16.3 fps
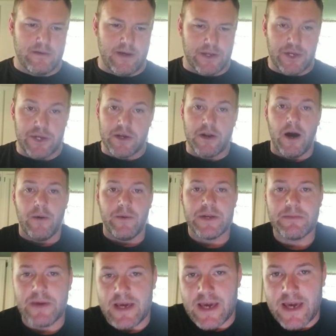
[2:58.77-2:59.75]
It should
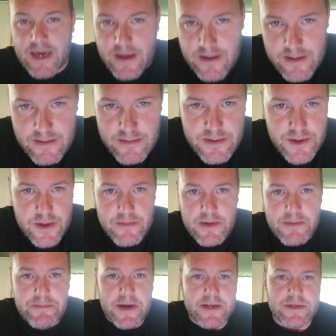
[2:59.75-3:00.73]
always be ink. Shouldn't
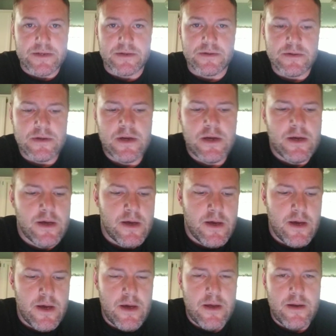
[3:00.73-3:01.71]
be pencil,
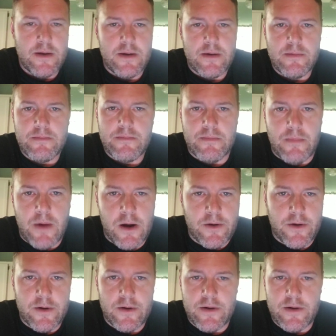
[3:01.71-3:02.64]
marker,